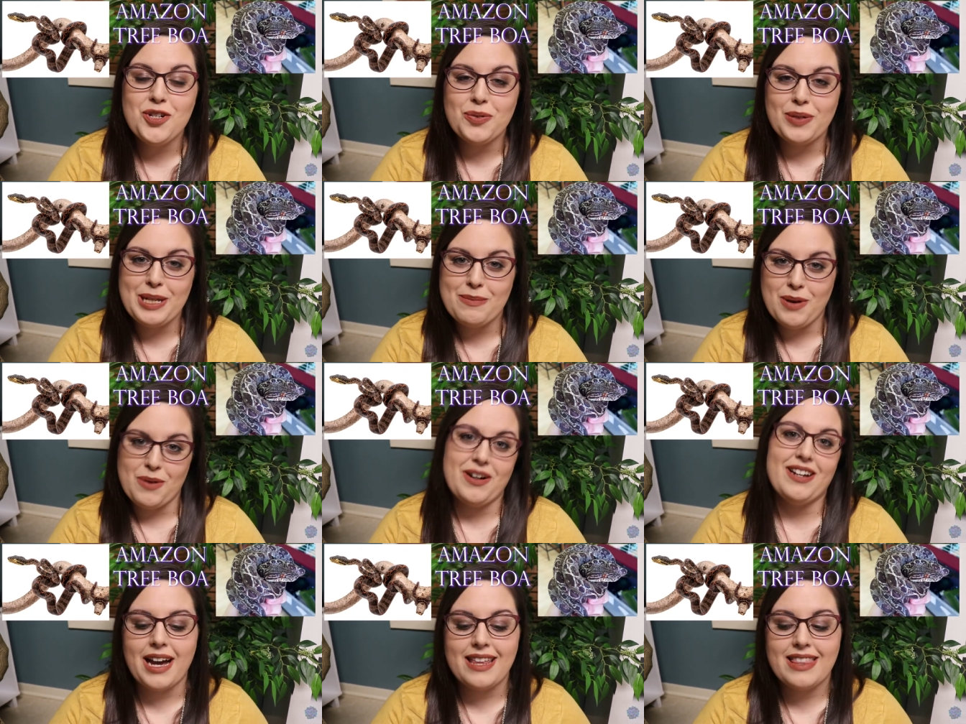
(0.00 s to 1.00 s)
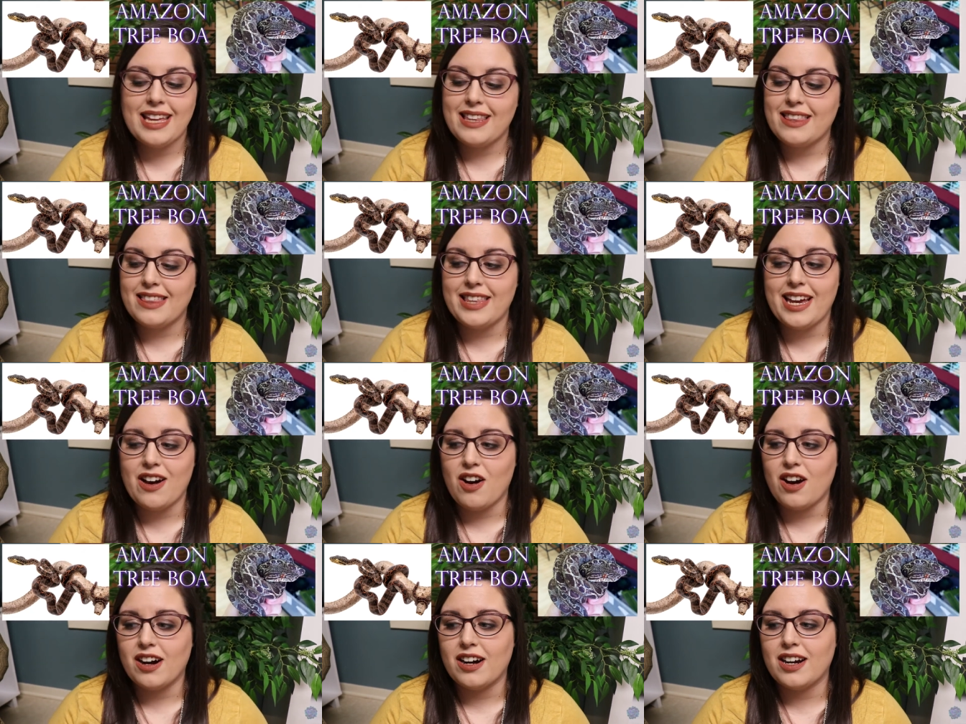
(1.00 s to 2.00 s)
tree boa. I think that they
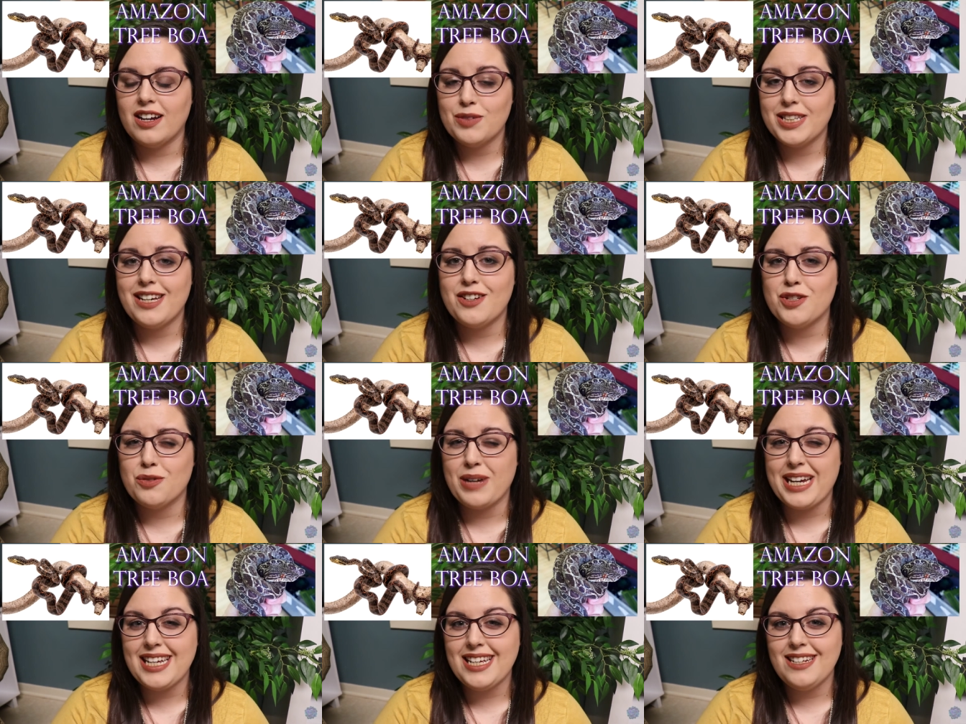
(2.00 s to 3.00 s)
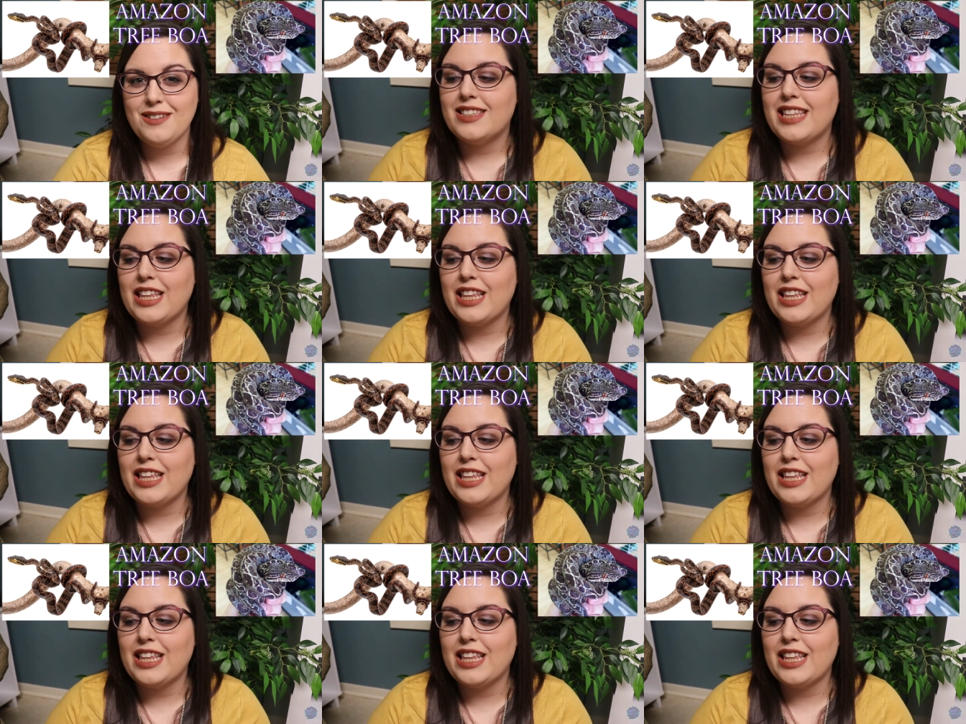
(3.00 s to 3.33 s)
are really underrated.